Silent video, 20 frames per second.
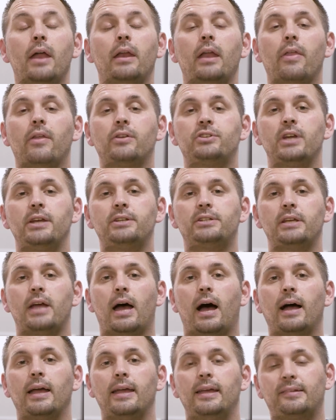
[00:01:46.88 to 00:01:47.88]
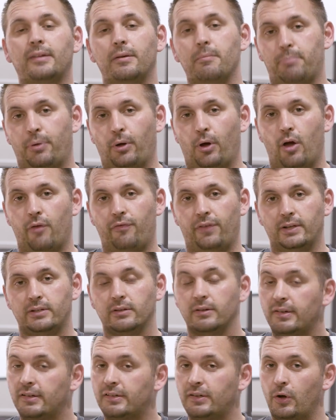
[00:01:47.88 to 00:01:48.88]
Now the GT-R isn't
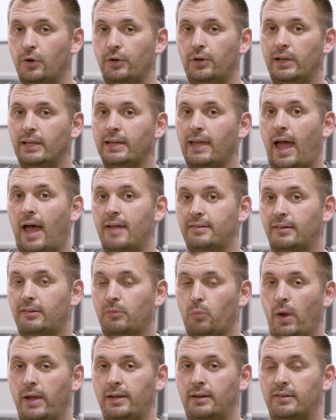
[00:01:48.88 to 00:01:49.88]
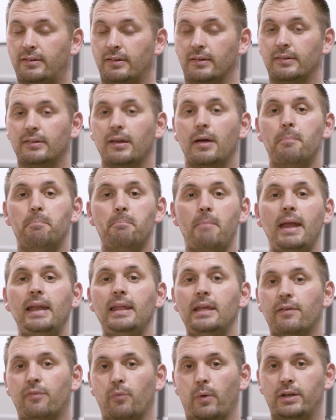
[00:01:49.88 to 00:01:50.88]
perfect, certainly has its weaknesses,
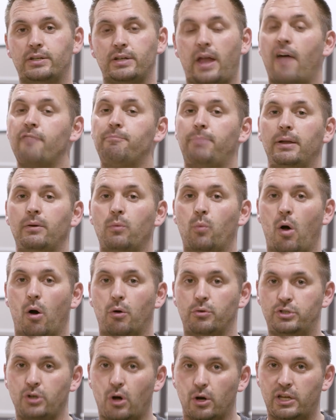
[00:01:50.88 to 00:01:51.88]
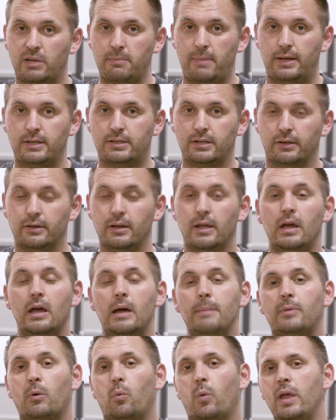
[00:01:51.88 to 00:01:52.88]
many of which have been well documented,
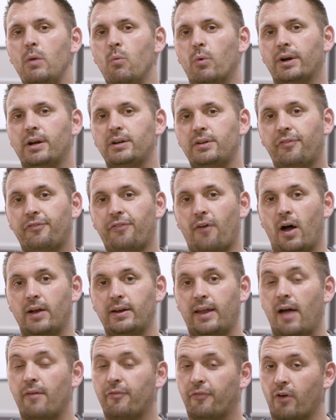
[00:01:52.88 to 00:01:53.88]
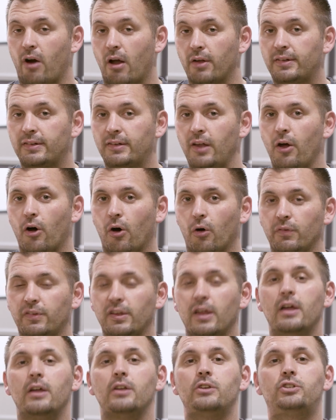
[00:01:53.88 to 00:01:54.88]
but we wanted to find out for
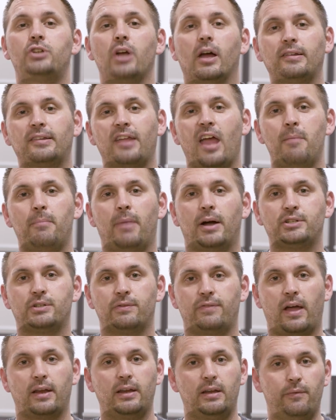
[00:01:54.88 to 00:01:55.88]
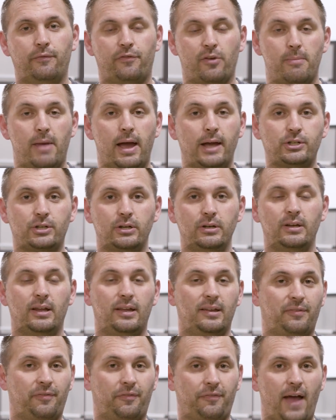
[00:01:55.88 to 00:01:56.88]
ourselves just how much of that information
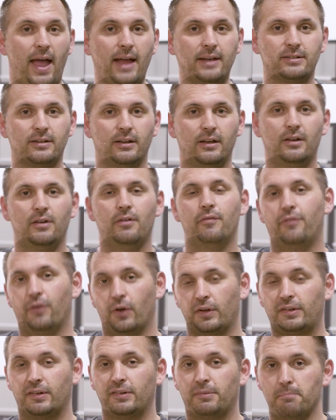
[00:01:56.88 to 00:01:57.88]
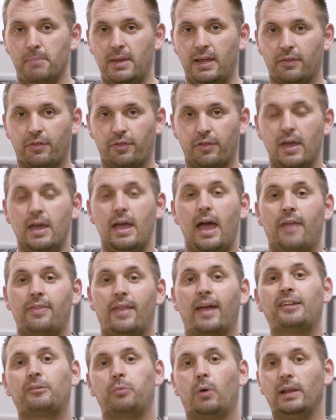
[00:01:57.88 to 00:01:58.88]
is fact versus myth, and
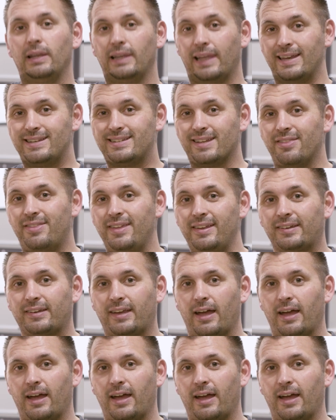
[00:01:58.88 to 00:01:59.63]
that's what led to this